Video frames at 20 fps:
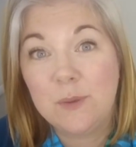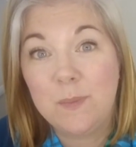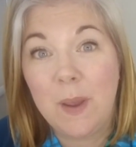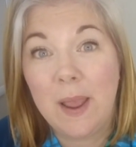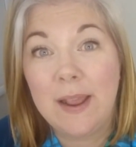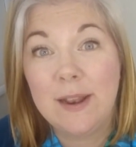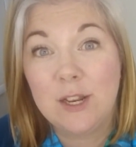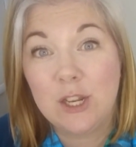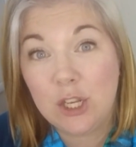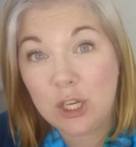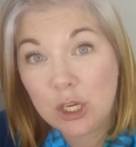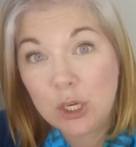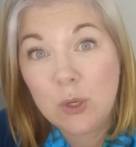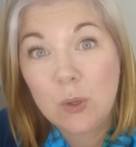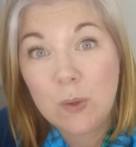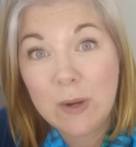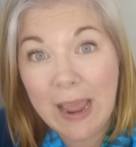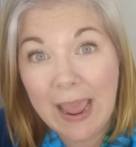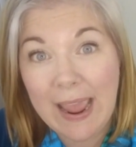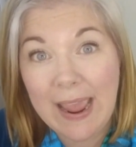spend
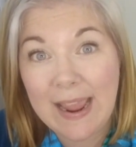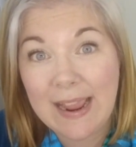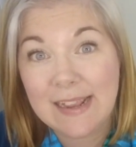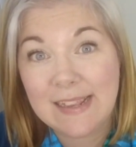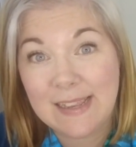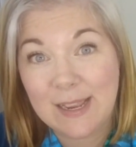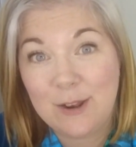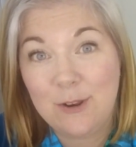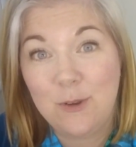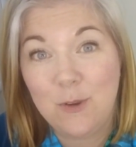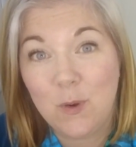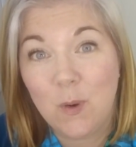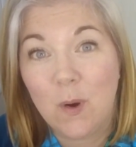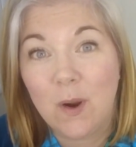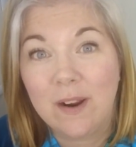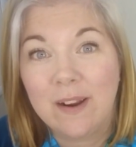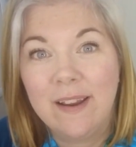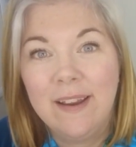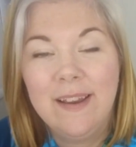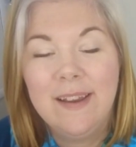2 days in New
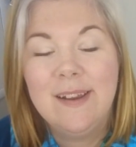York.